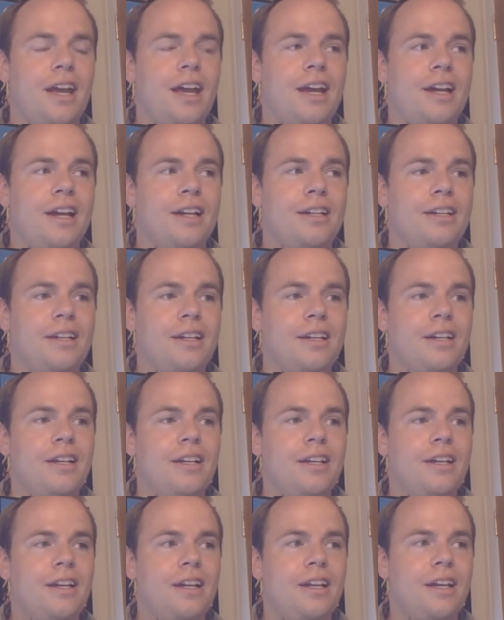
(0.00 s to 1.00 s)
and
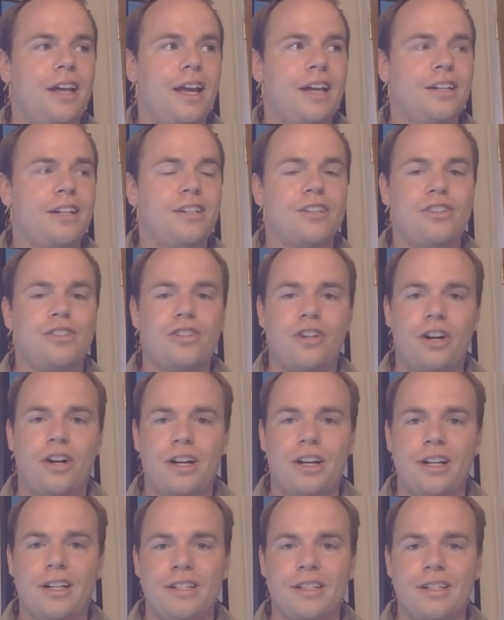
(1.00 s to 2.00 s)

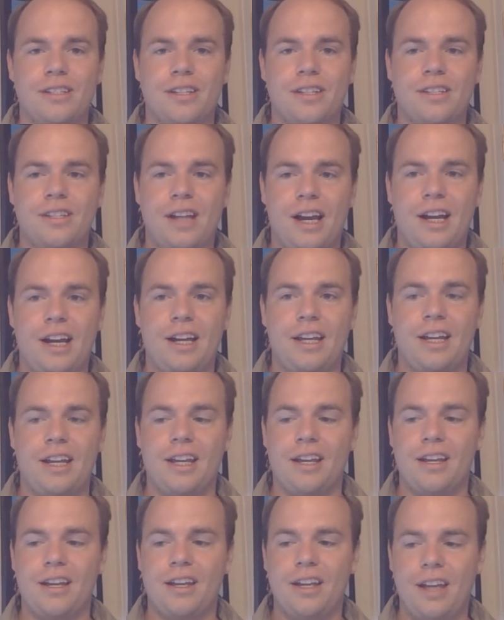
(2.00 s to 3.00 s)
discarded in
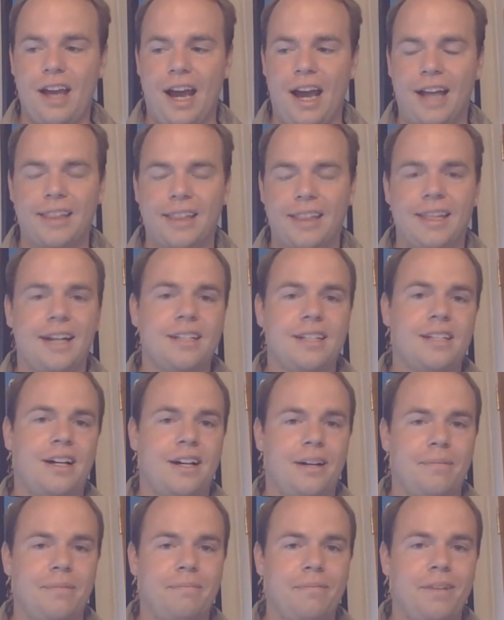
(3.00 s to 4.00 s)
society at that
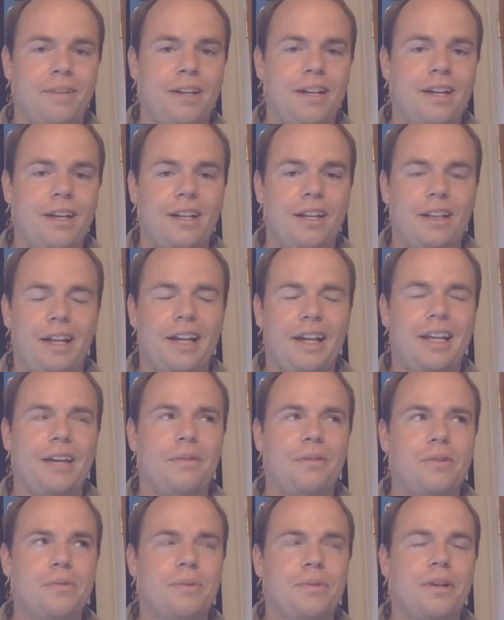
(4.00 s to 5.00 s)
time. Like
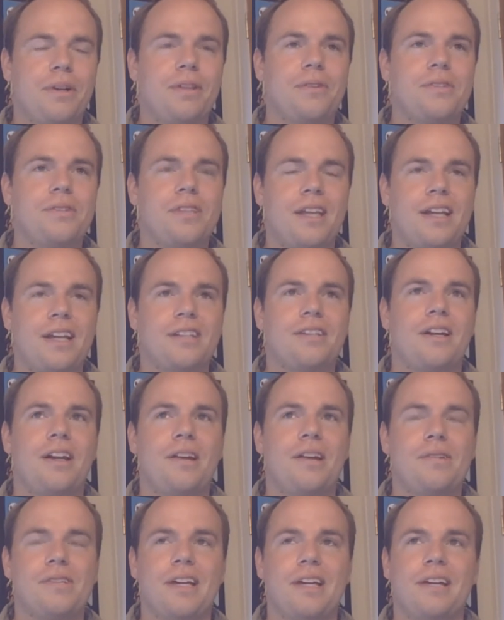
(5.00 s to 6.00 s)
it was one of those things that
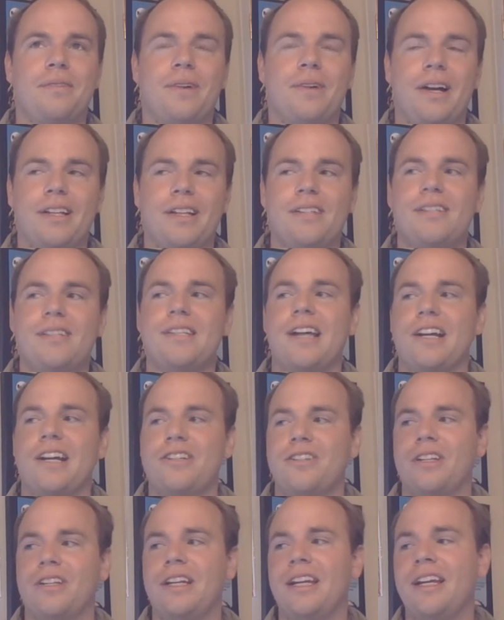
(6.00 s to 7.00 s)
it was like, wow, this is
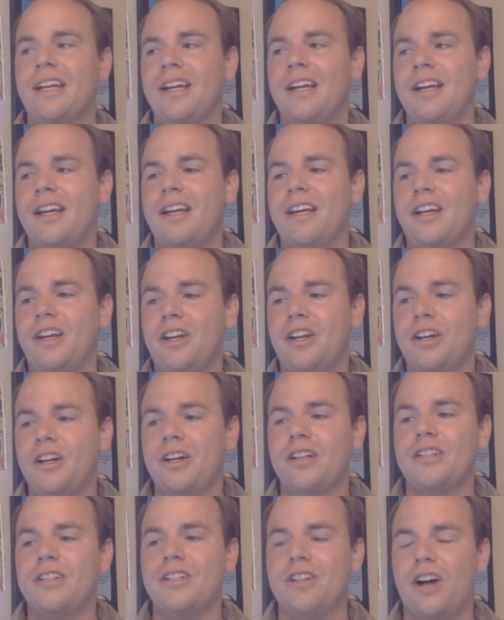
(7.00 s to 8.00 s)
actually
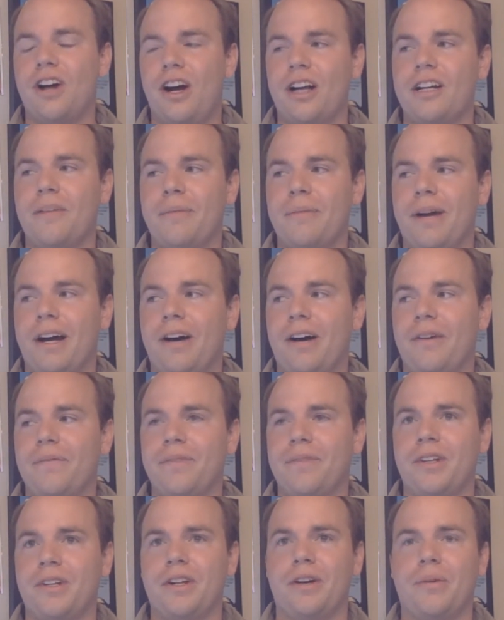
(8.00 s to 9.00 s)
good to talk about,
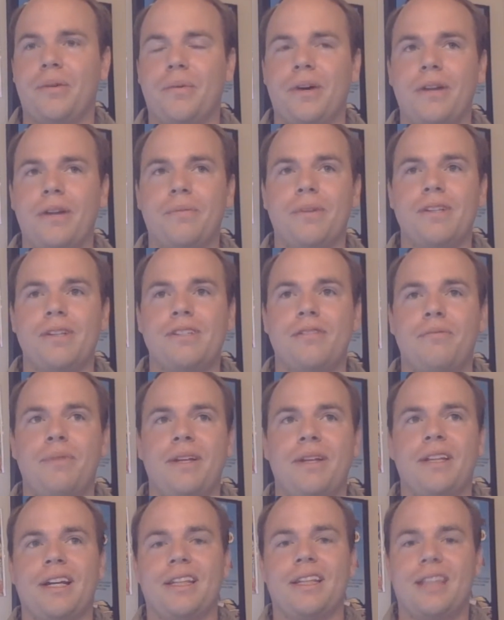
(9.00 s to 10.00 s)
what it must have
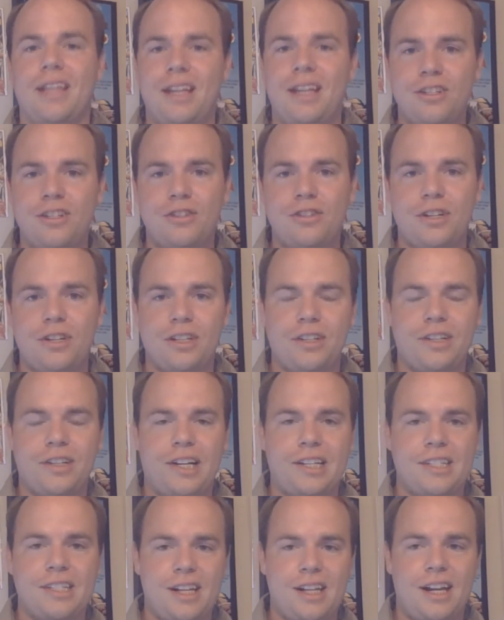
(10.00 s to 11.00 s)
been like the history of the
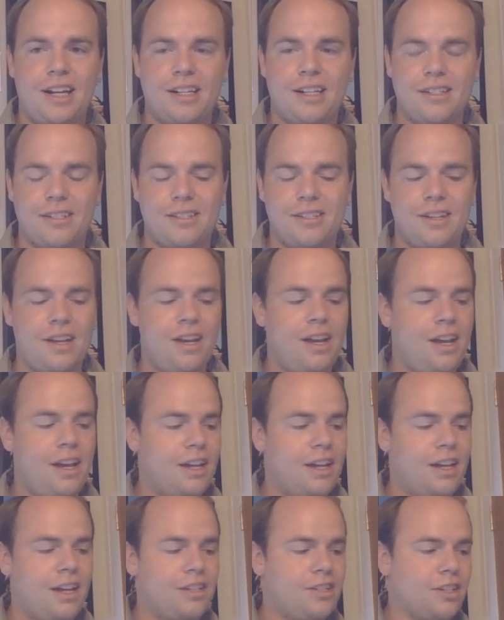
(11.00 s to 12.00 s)
United States
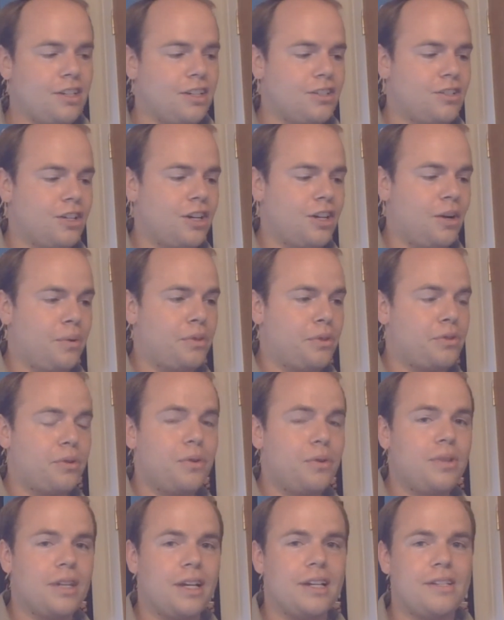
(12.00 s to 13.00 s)
to go
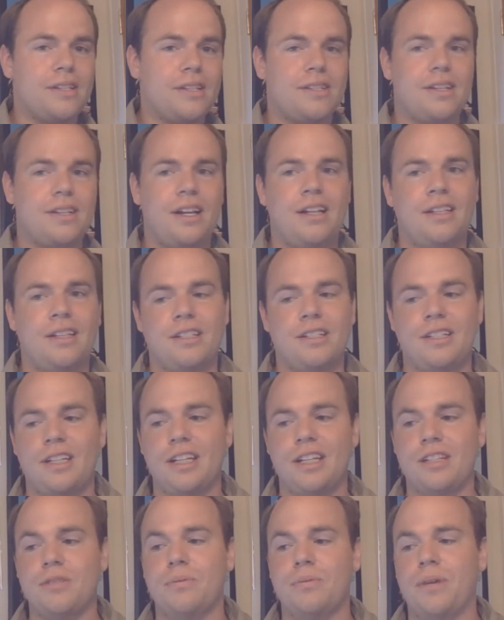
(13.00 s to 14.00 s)
through this and then to
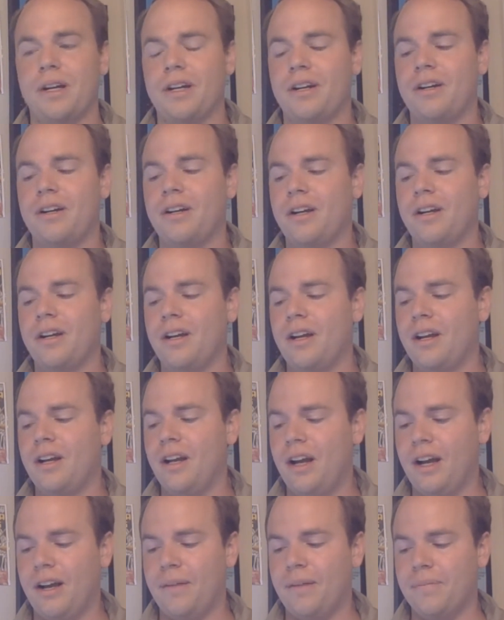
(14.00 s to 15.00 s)
get to where
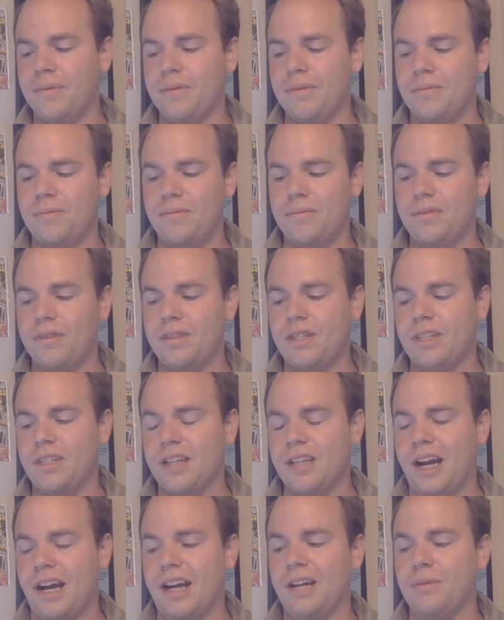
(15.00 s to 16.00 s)
um,
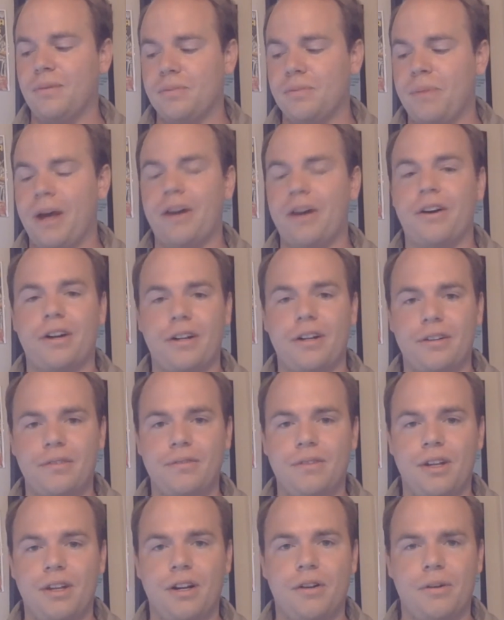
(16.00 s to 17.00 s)
society was better.
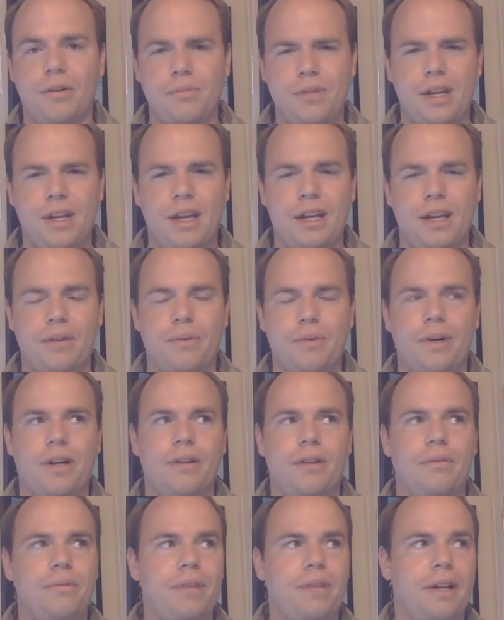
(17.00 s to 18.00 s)
You know what I'm saying?
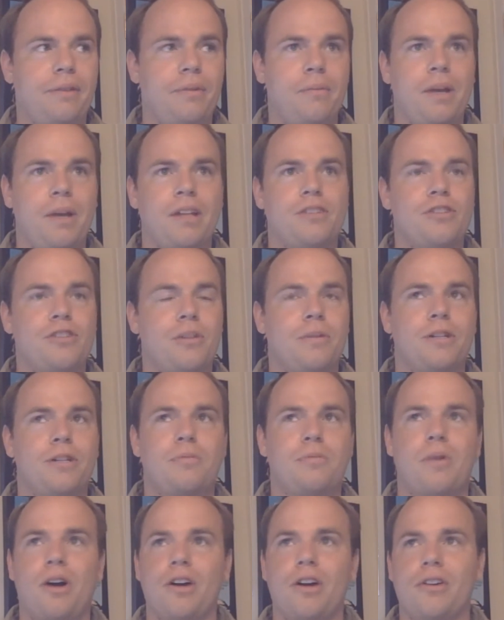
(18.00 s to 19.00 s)
Where like we made so
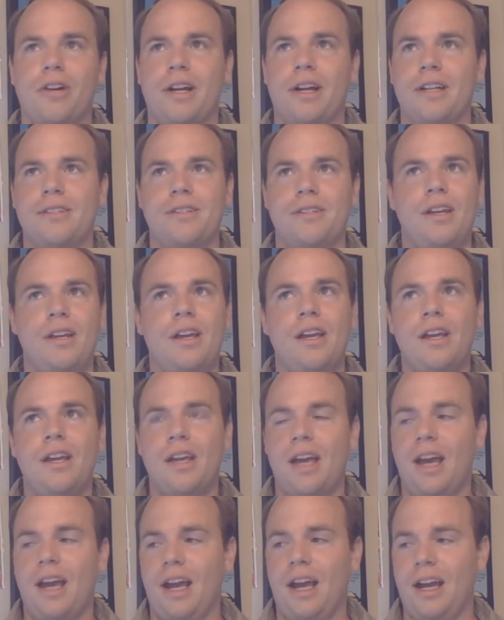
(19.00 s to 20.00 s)
much progress,
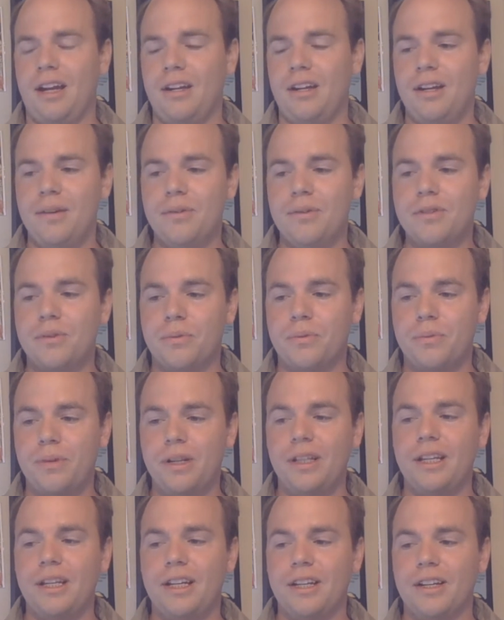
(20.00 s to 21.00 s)
and it was a
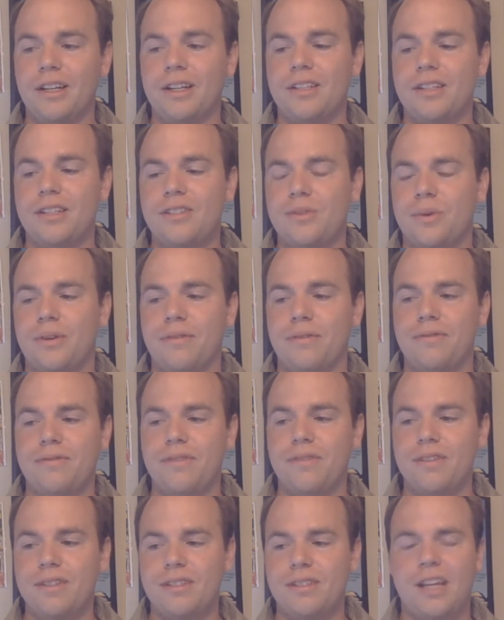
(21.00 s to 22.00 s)
really good sort of
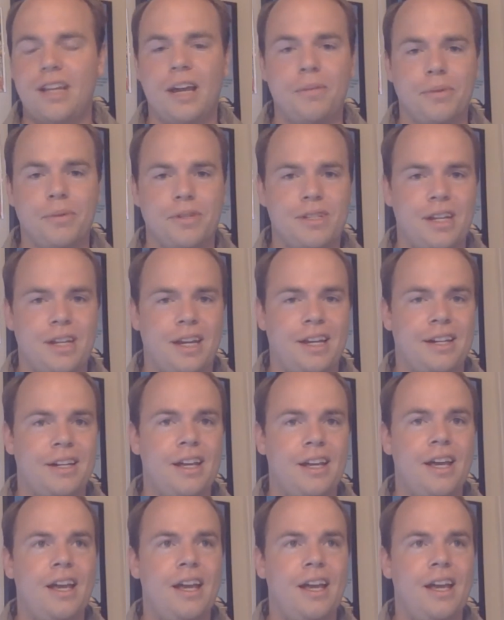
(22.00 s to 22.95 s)
table scene.